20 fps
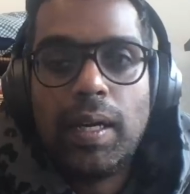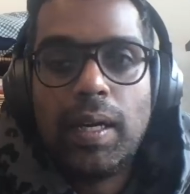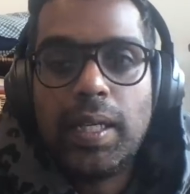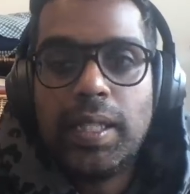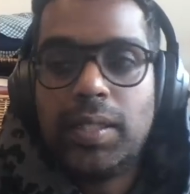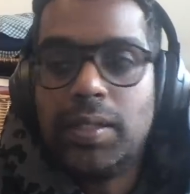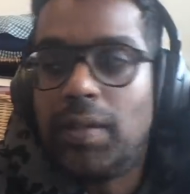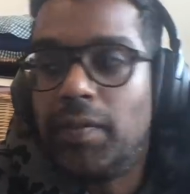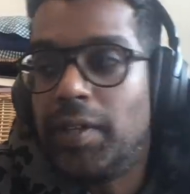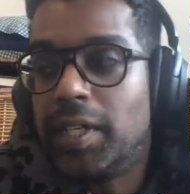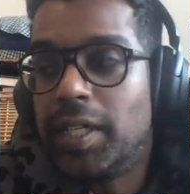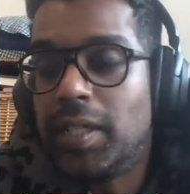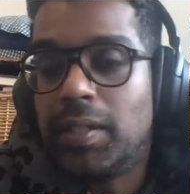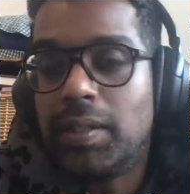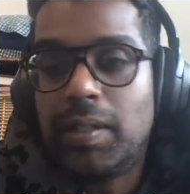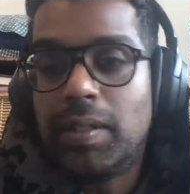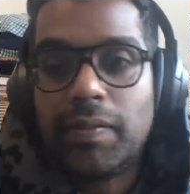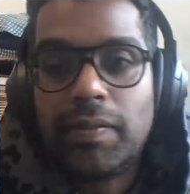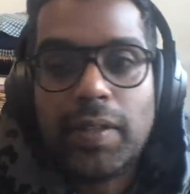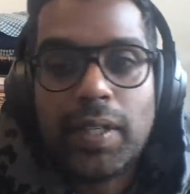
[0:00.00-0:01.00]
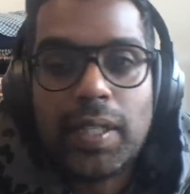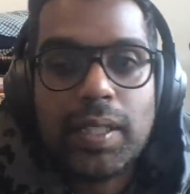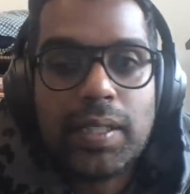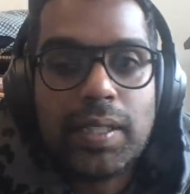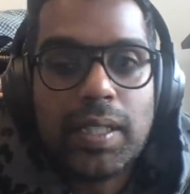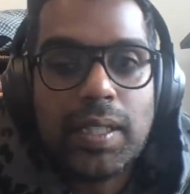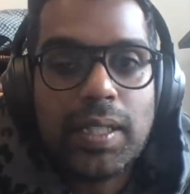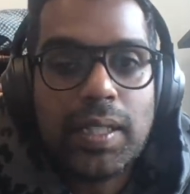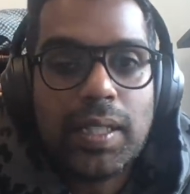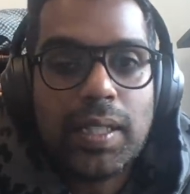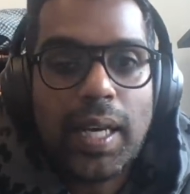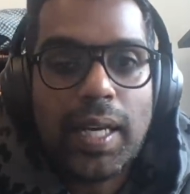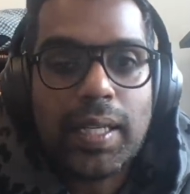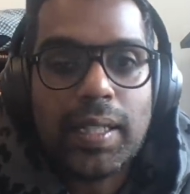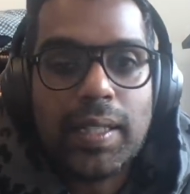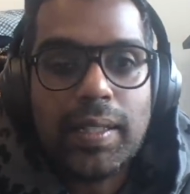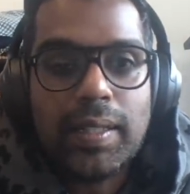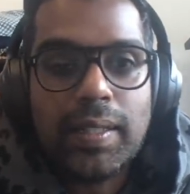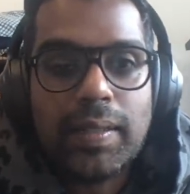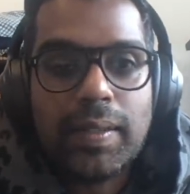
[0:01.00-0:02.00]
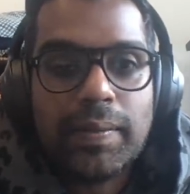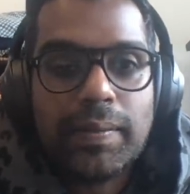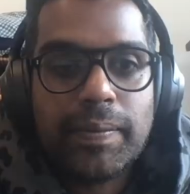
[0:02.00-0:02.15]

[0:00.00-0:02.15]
He's not very good on the phone. He's only 8, isn't he?